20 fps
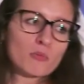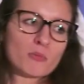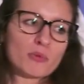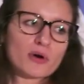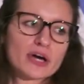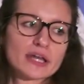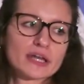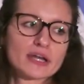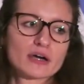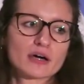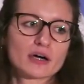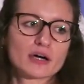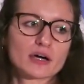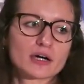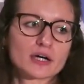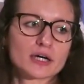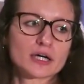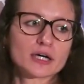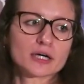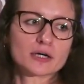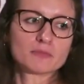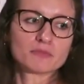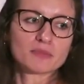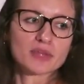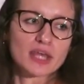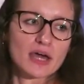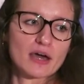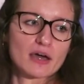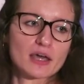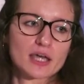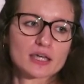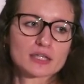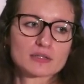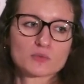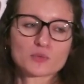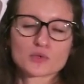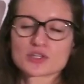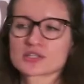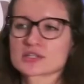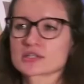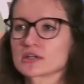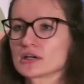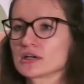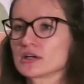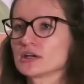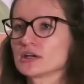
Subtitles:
But yeah, it was